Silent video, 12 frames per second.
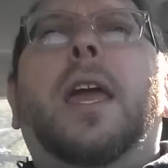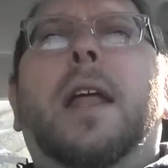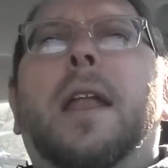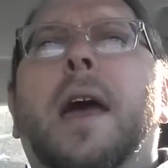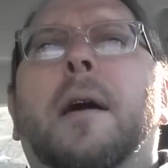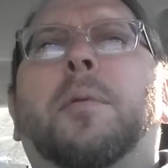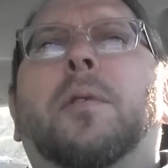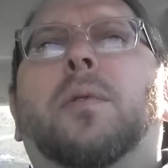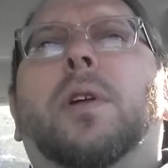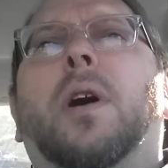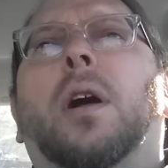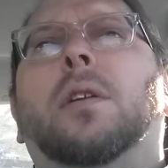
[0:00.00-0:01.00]
again happen
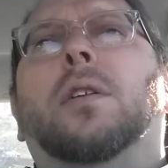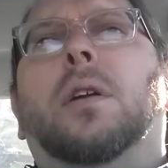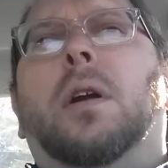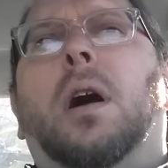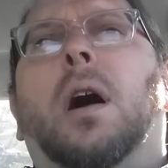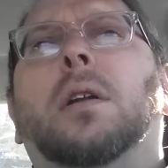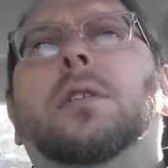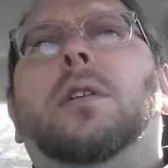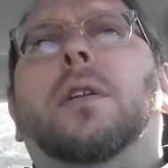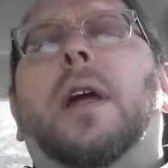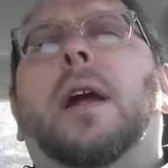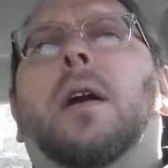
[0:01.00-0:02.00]
with, under
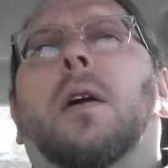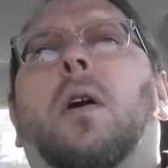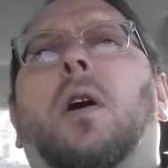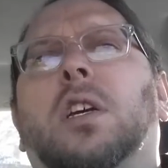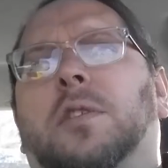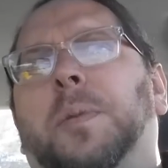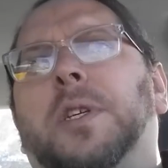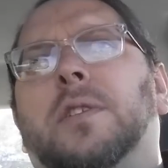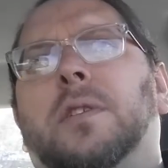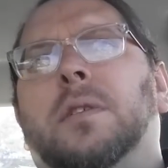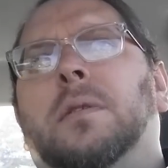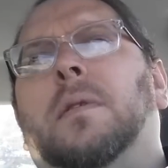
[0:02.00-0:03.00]
under their
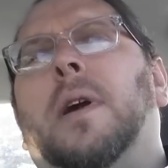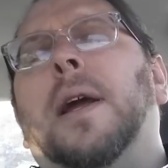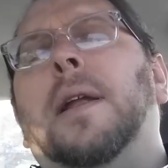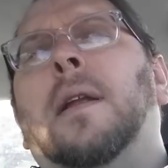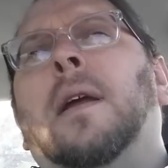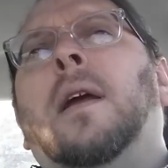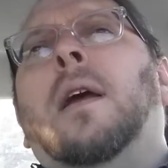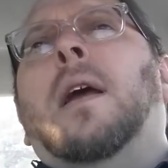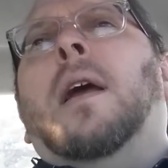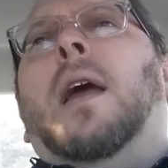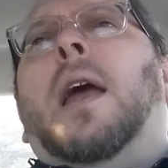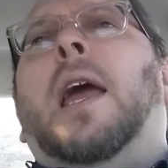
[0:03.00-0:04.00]
auspice, right?
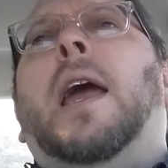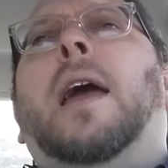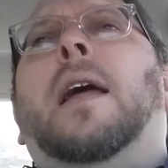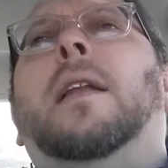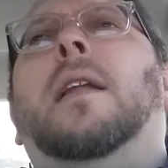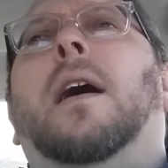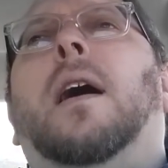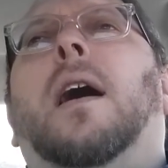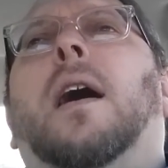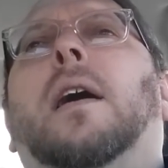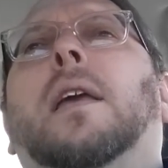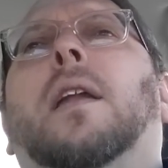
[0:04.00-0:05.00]

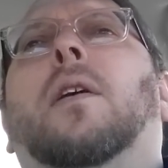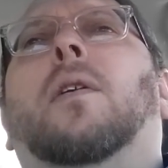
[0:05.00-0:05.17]
And you